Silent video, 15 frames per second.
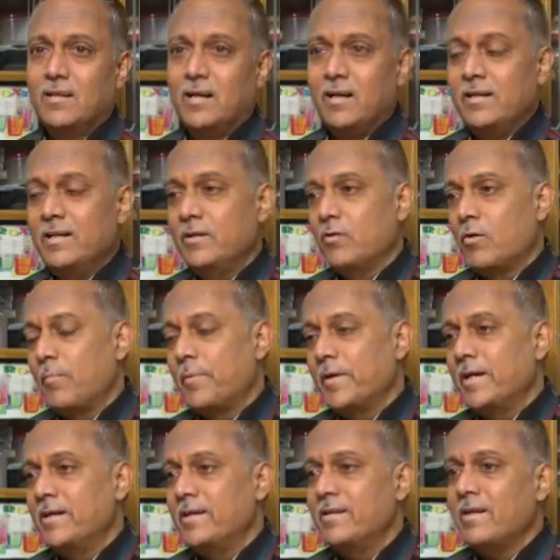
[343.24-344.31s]
and he is
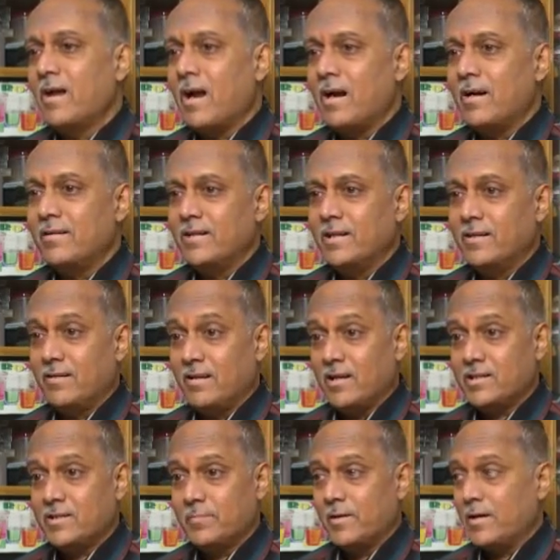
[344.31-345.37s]
hoping in his heart that
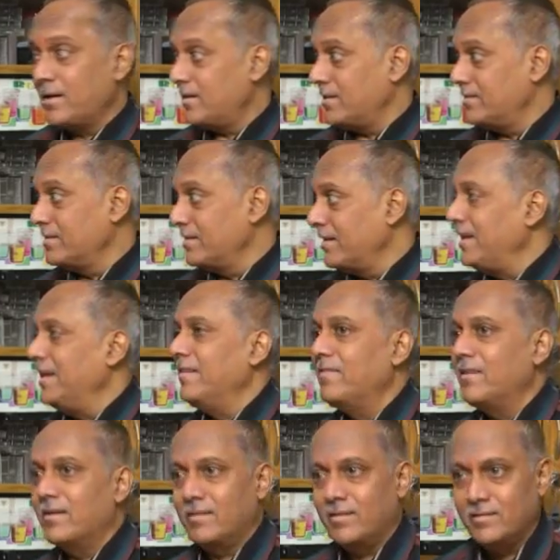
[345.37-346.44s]
Lakshmana doesn't leave
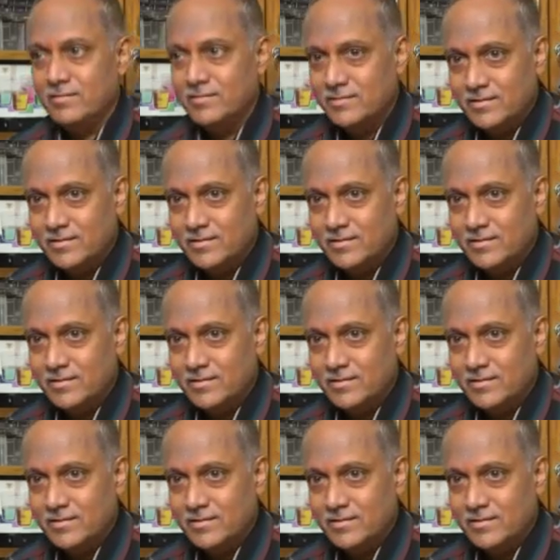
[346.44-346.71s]
her.